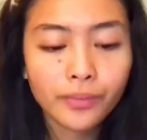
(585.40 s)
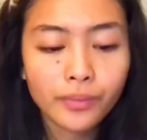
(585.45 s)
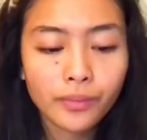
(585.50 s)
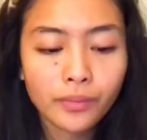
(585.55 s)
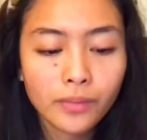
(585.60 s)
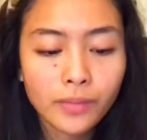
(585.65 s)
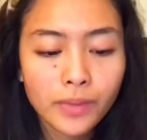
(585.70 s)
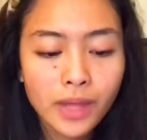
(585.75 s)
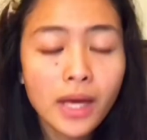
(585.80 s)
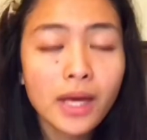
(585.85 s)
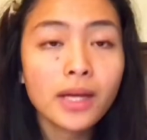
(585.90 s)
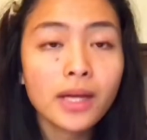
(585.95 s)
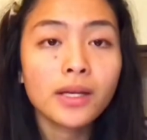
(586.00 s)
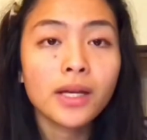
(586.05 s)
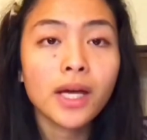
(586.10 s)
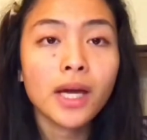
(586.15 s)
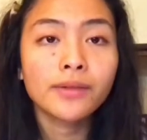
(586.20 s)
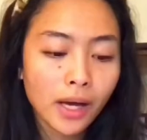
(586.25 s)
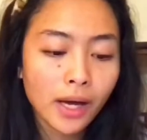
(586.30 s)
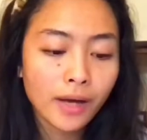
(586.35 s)
Then
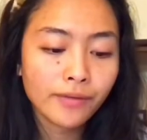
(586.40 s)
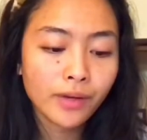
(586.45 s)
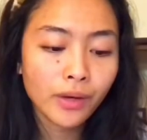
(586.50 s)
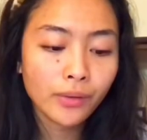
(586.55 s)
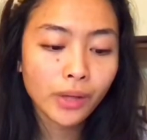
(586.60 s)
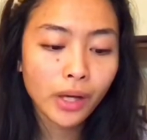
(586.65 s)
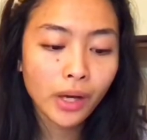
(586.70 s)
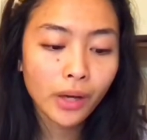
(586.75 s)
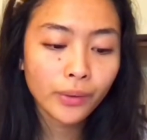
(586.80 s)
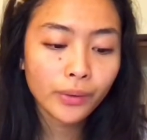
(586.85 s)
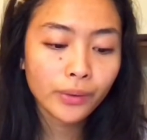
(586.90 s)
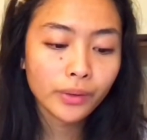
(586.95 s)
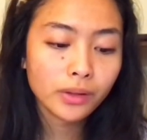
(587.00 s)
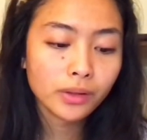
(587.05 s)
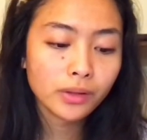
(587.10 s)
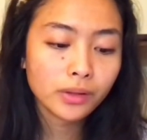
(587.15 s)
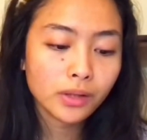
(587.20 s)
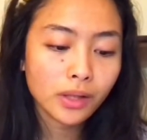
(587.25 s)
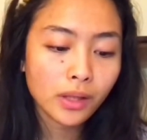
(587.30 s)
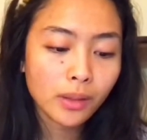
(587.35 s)
I found out
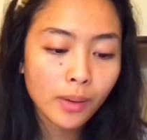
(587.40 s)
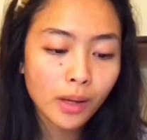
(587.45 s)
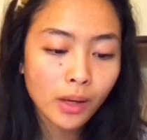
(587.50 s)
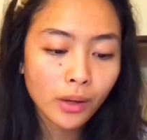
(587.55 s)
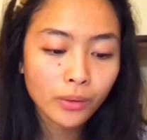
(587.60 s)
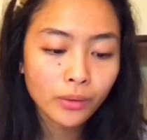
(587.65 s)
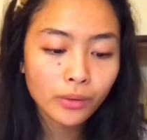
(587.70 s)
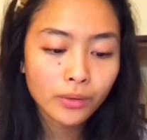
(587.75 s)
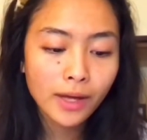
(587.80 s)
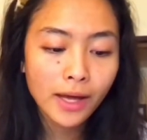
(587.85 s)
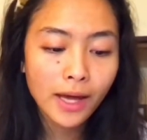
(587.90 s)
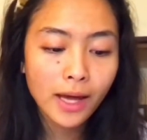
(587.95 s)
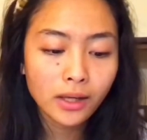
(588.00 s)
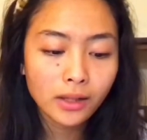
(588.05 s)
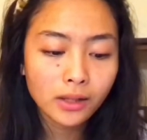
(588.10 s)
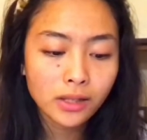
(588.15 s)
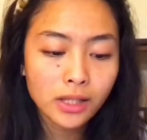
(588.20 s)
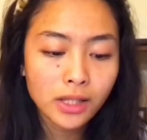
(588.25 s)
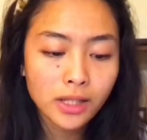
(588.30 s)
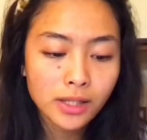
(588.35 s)
about
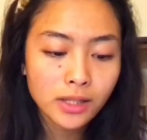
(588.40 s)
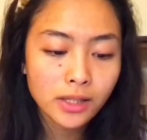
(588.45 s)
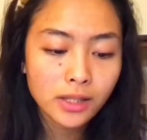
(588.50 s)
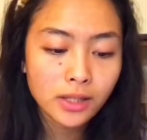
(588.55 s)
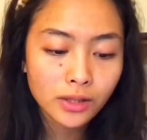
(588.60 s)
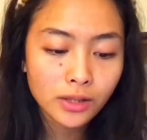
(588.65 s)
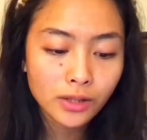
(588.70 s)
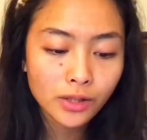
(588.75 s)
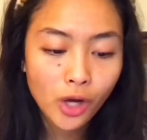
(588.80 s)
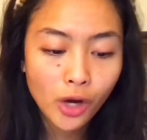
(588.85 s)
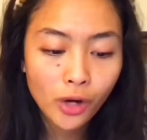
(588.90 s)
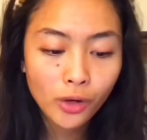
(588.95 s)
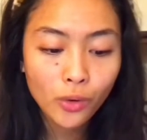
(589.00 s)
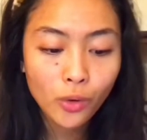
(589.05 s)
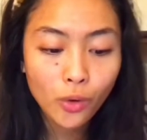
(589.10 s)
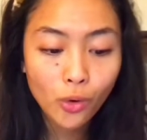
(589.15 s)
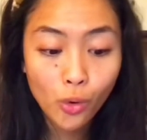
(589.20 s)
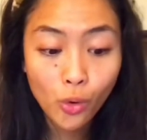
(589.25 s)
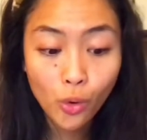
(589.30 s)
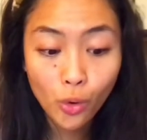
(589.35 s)

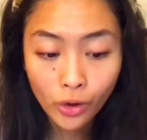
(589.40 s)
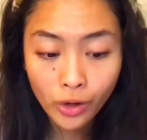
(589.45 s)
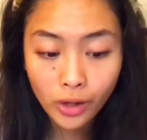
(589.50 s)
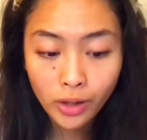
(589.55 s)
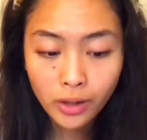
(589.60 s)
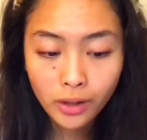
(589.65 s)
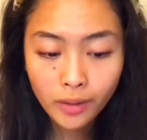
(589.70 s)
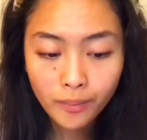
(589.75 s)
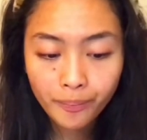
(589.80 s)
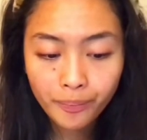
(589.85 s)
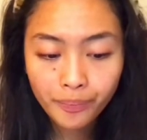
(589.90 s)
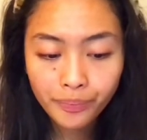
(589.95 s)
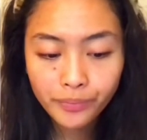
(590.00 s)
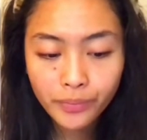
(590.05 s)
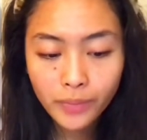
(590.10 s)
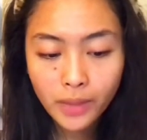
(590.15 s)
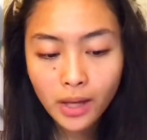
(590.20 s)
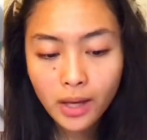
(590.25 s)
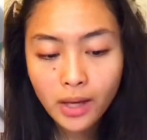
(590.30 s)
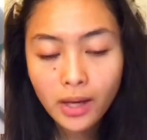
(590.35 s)
acne.org.
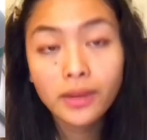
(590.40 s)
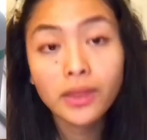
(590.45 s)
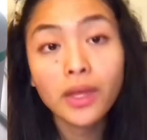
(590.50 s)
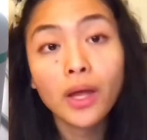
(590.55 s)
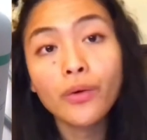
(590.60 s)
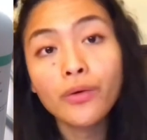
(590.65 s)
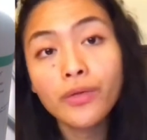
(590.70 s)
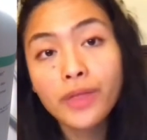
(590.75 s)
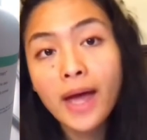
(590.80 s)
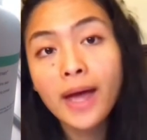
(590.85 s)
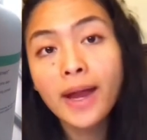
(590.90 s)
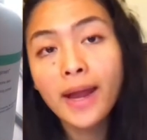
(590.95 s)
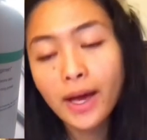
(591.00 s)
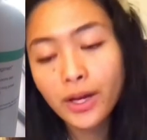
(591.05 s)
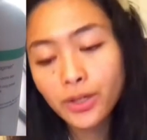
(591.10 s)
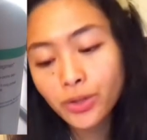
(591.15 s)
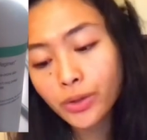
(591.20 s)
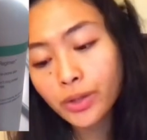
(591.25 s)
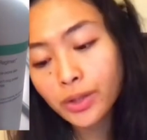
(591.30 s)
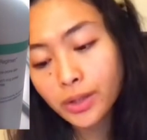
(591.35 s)
Now that
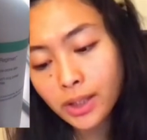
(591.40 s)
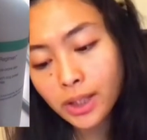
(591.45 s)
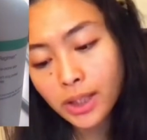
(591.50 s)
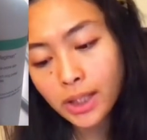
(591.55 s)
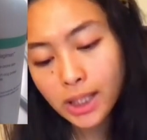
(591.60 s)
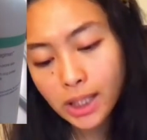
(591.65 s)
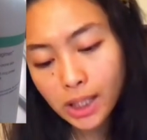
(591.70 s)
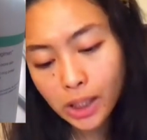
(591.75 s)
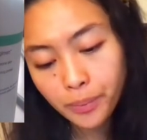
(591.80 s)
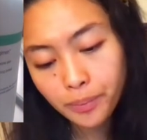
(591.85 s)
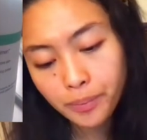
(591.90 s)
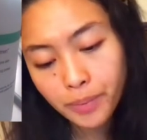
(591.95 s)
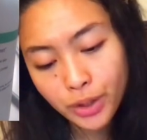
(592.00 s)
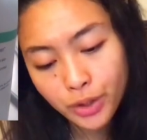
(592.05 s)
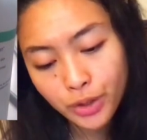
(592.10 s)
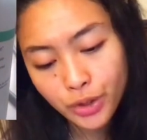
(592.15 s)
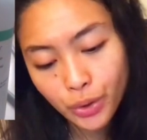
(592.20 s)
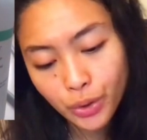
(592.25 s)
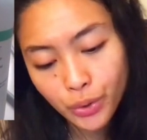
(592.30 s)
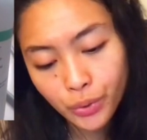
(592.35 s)
actually did help me
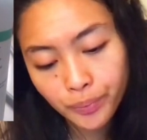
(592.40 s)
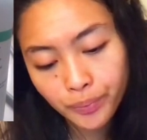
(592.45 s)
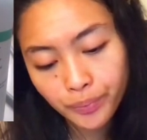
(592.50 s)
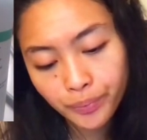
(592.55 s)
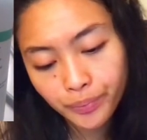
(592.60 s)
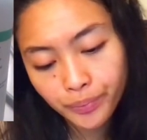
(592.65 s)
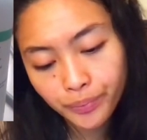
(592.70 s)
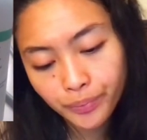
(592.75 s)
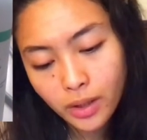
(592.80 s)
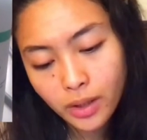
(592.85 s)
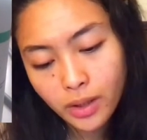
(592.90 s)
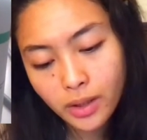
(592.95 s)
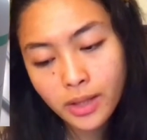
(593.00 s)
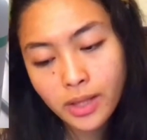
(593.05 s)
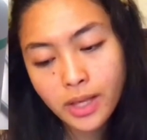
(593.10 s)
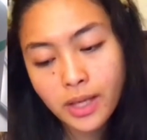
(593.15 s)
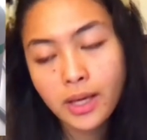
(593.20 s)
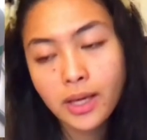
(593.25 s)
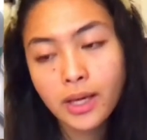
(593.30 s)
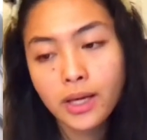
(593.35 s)
too.
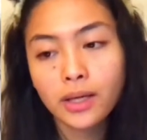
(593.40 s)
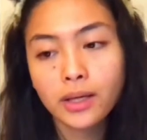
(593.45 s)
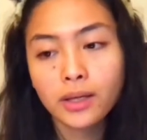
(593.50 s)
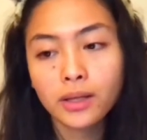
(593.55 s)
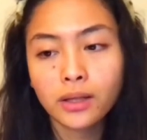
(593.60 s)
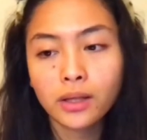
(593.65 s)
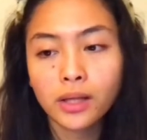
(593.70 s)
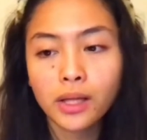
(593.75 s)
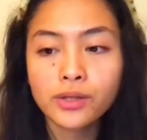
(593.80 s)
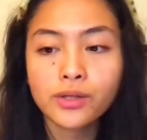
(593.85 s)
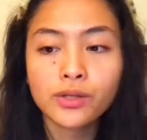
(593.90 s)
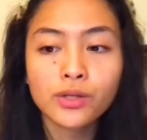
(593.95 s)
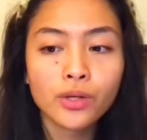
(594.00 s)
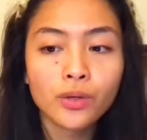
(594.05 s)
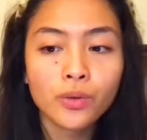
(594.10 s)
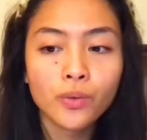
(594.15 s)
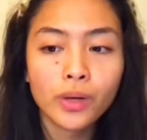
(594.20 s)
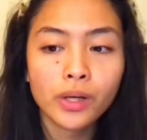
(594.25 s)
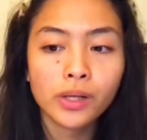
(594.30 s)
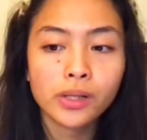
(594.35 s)
The cleanser
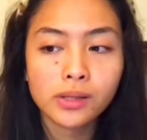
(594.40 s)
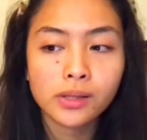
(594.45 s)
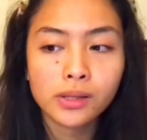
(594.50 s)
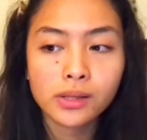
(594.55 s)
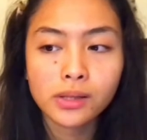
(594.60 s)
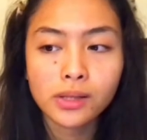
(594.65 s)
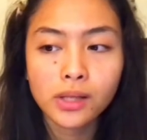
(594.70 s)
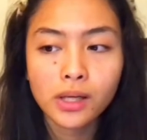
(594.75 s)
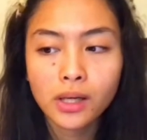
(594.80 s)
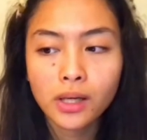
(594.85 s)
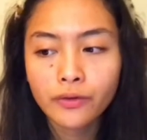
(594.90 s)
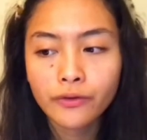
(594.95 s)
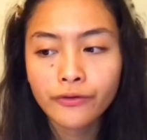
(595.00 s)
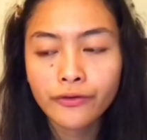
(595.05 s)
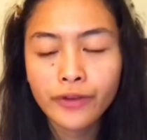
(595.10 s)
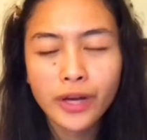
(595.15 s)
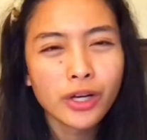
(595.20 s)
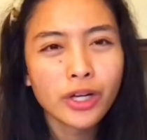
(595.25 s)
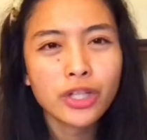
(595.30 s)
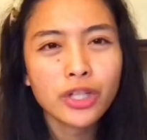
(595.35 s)
was
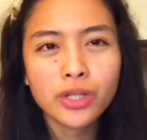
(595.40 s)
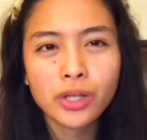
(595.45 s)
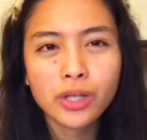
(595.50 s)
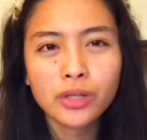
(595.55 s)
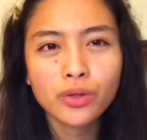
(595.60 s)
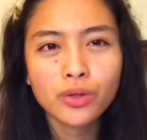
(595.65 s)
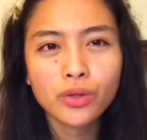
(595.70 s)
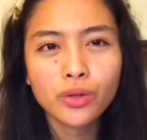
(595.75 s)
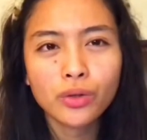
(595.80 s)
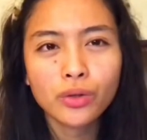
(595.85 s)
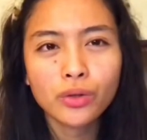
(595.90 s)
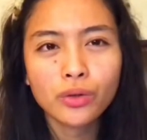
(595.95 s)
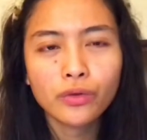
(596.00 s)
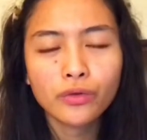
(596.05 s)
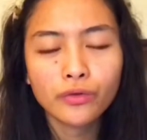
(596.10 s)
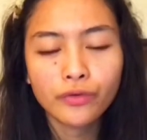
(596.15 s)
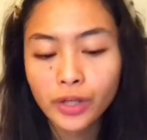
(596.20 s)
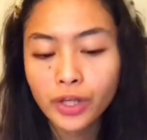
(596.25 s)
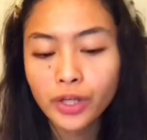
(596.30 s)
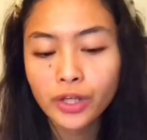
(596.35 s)
very gentle.
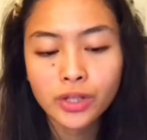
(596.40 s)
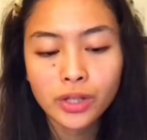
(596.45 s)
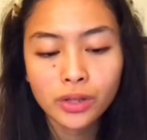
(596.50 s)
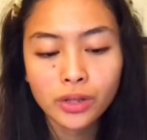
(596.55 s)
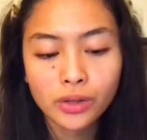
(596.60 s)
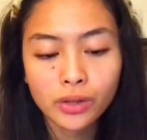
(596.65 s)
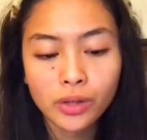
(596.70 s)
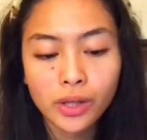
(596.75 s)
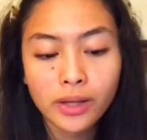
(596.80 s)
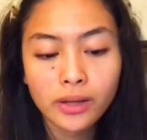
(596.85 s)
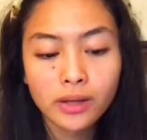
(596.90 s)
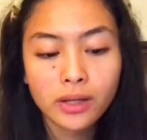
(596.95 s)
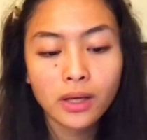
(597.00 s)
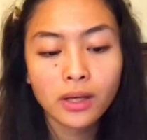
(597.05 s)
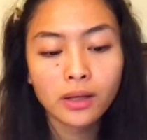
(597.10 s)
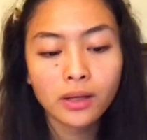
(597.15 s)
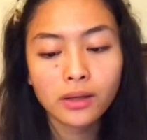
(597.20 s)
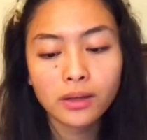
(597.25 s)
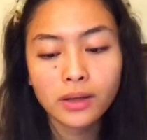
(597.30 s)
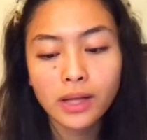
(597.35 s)
I
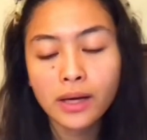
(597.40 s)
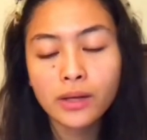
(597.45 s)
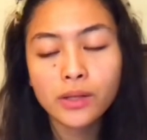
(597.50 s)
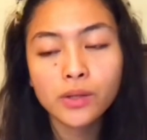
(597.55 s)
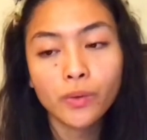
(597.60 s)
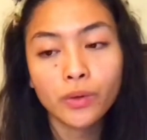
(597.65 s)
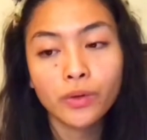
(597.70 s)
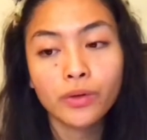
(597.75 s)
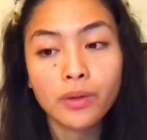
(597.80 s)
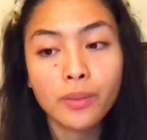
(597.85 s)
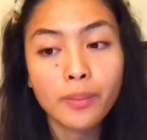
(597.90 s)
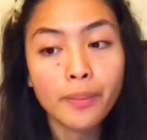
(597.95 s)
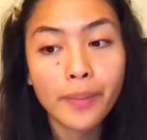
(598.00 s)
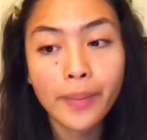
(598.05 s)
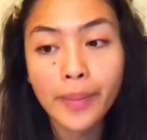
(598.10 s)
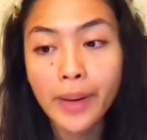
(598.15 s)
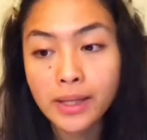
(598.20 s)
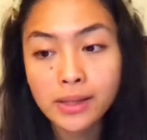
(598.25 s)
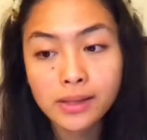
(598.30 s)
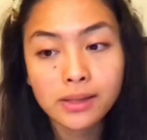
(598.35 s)
think that is one of the
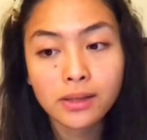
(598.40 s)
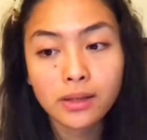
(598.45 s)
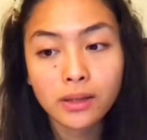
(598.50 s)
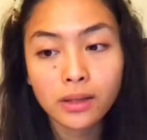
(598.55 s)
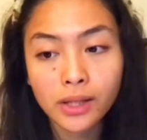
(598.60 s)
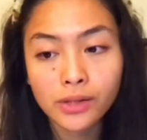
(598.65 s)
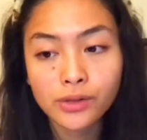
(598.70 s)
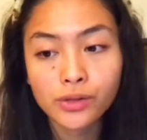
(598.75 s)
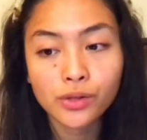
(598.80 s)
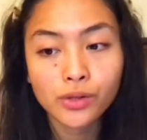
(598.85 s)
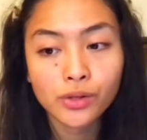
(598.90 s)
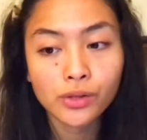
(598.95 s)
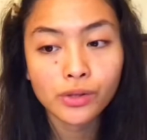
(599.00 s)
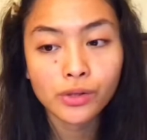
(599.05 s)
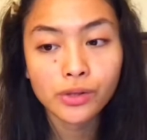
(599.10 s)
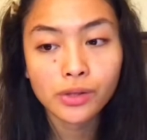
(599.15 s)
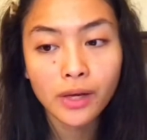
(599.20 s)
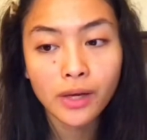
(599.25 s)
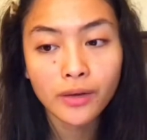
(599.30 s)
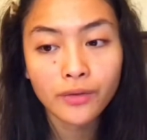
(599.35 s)
best
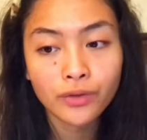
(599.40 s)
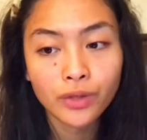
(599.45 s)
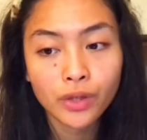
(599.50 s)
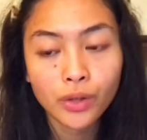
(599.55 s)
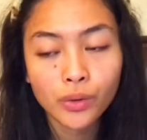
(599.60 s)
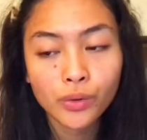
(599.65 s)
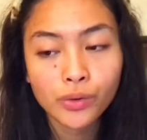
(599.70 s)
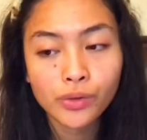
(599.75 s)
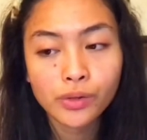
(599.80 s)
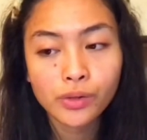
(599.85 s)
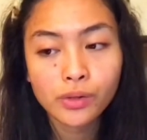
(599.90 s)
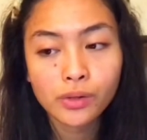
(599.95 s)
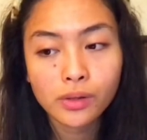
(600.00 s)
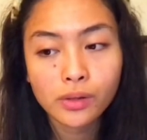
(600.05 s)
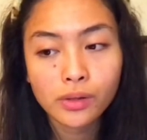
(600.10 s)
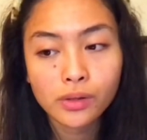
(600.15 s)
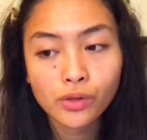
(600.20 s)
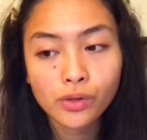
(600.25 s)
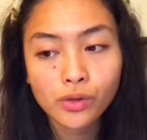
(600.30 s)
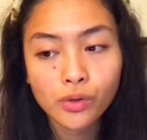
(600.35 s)
cleansers I've used
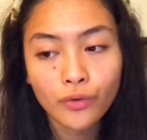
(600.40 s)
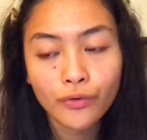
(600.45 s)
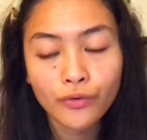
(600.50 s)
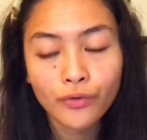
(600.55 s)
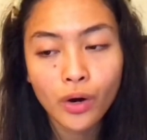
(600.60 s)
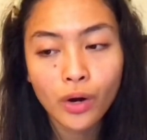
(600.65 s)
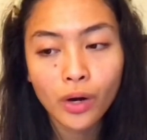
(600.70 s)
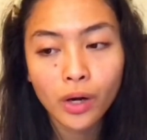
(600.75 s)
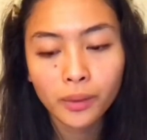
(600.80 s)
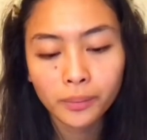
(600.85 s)
so far.